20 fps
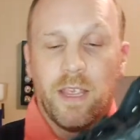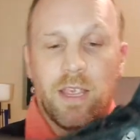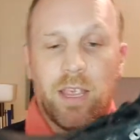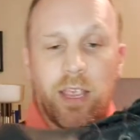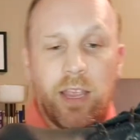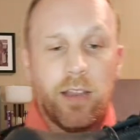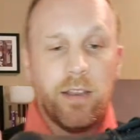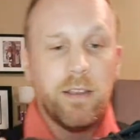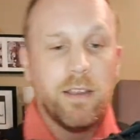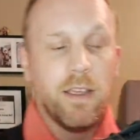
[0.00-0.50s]

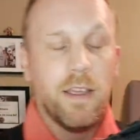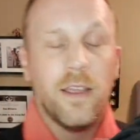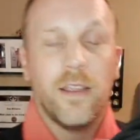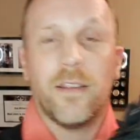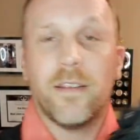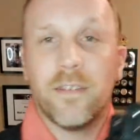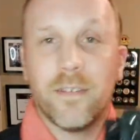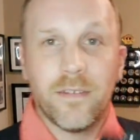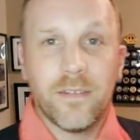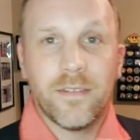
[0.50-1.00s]
And
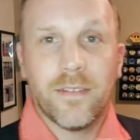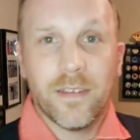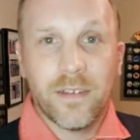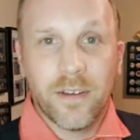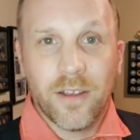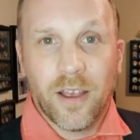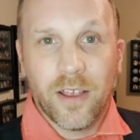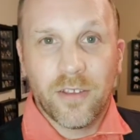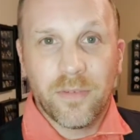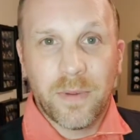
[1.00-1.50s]
it
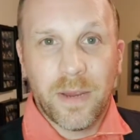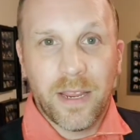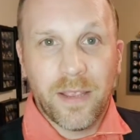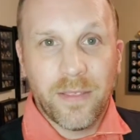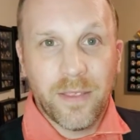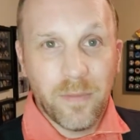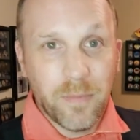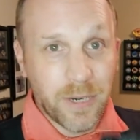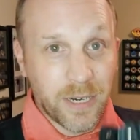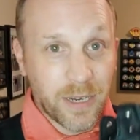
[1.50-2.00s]
didn't cost me
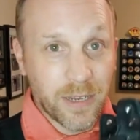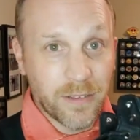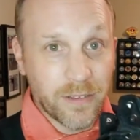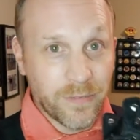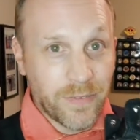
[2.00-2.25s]
anything because